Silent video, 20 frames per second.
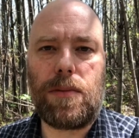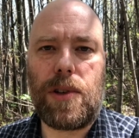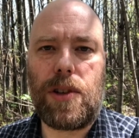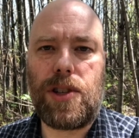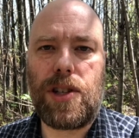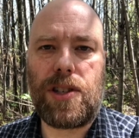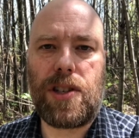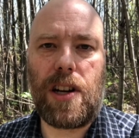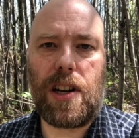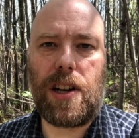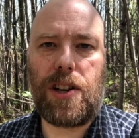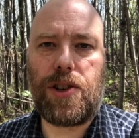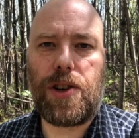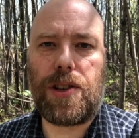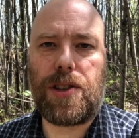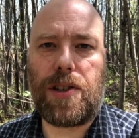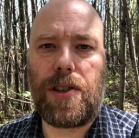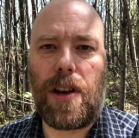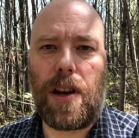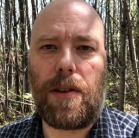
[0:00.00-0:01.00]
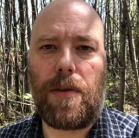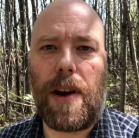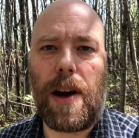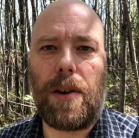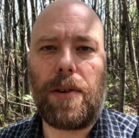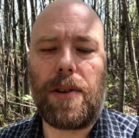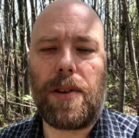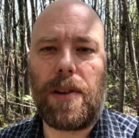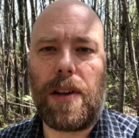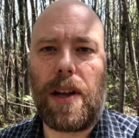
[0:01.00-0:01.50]
just not interested, not
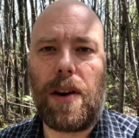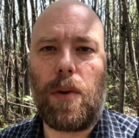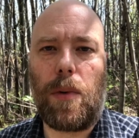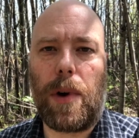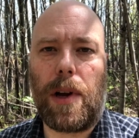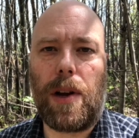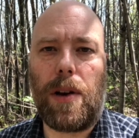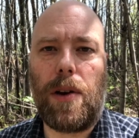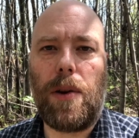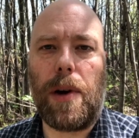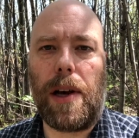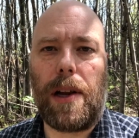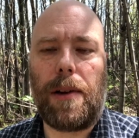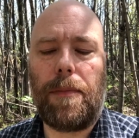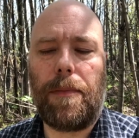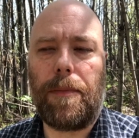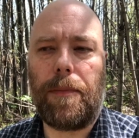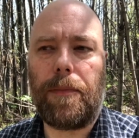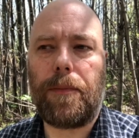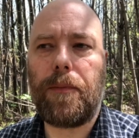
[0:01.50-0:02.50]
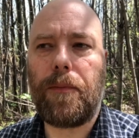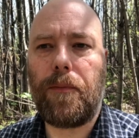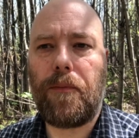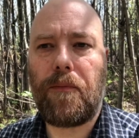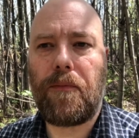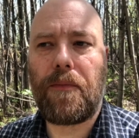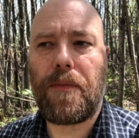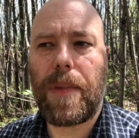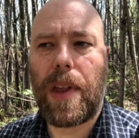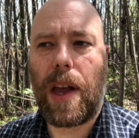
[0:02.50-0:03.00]
around, and they don't want to do it.
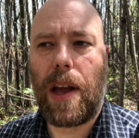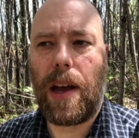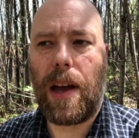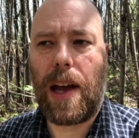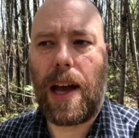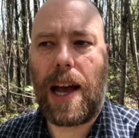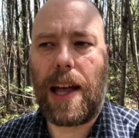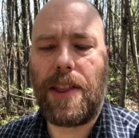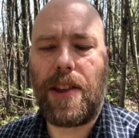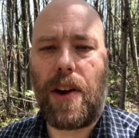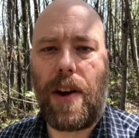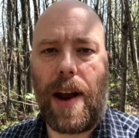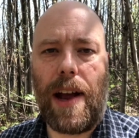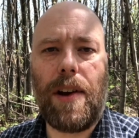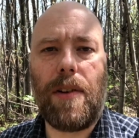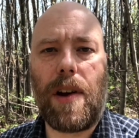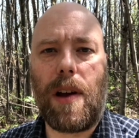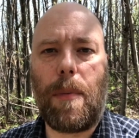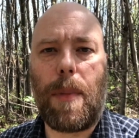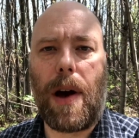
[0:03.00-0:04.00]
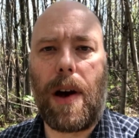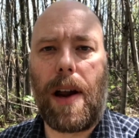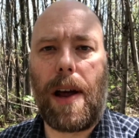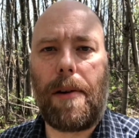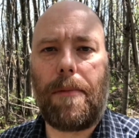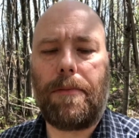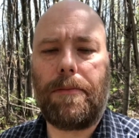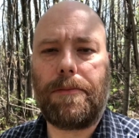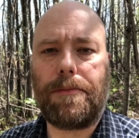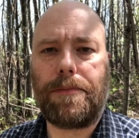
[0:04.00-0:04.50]
And they're angry about
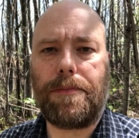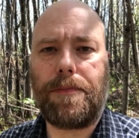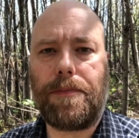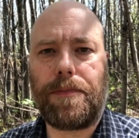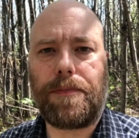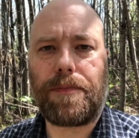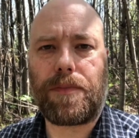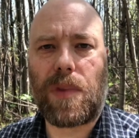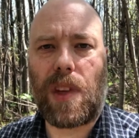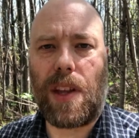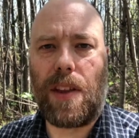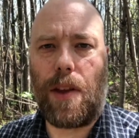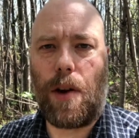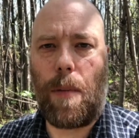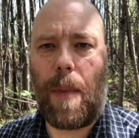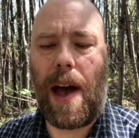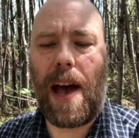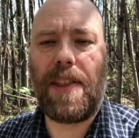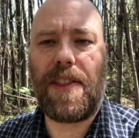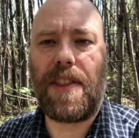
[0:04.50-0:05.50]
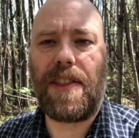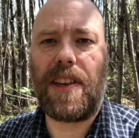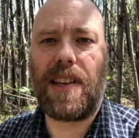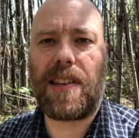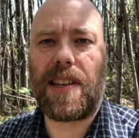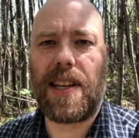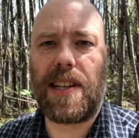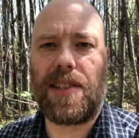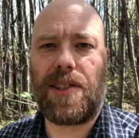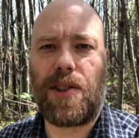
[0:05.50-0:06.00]
it. They're mad that
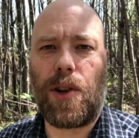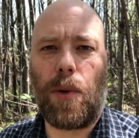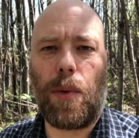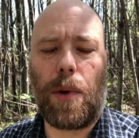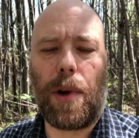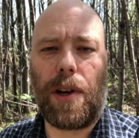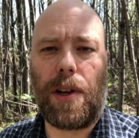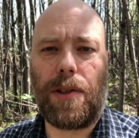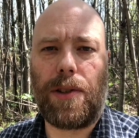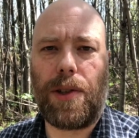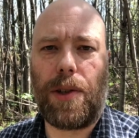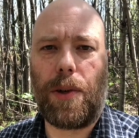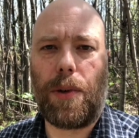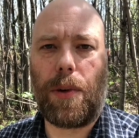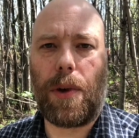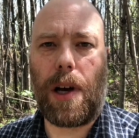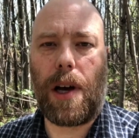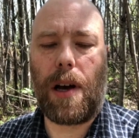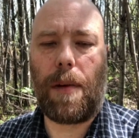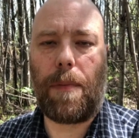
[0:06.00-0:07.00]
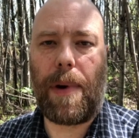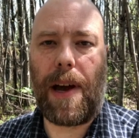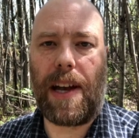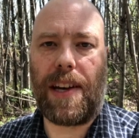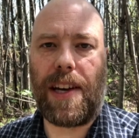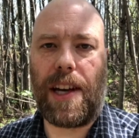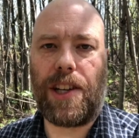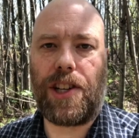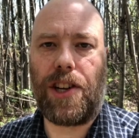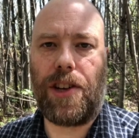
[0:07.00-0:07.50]
these kids don't want to pay
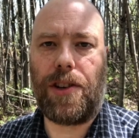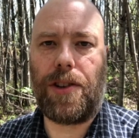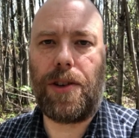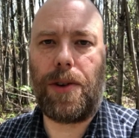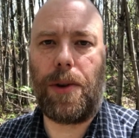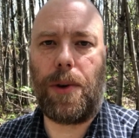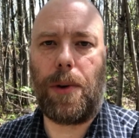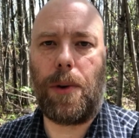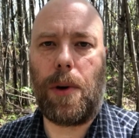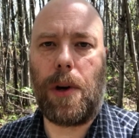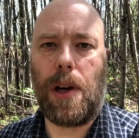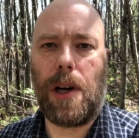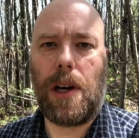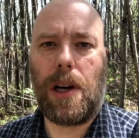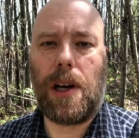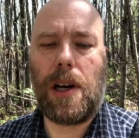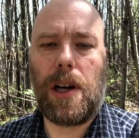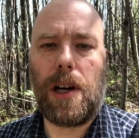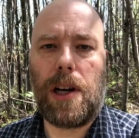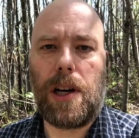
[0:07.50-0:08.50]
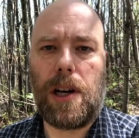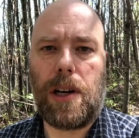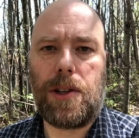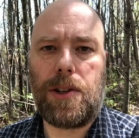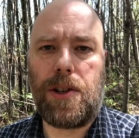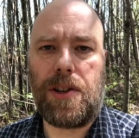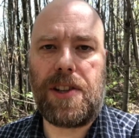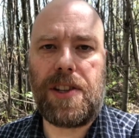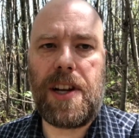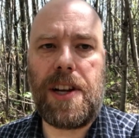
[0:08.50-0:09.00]
attention to
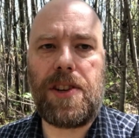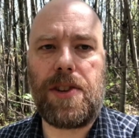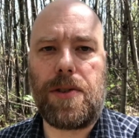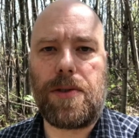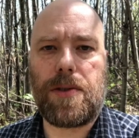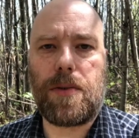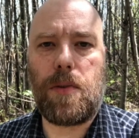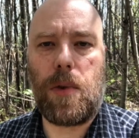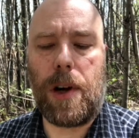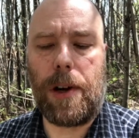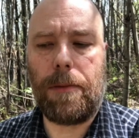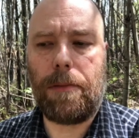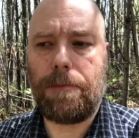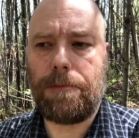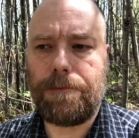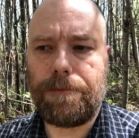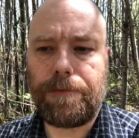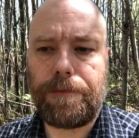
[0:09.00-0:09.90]
the teachers. Well,